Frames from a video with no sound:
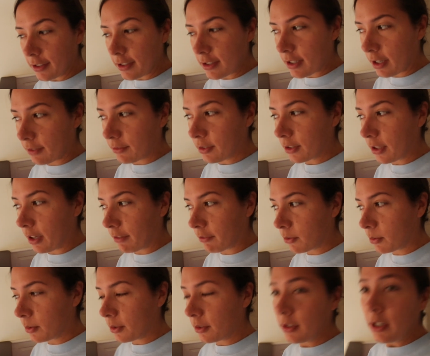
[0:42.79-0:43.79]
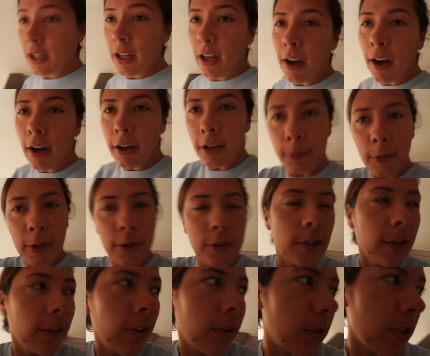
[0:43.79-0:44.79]
this. I feel comfortable. I'm
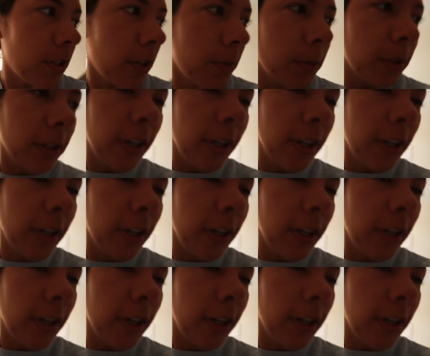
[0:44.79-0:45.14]
also going somewhere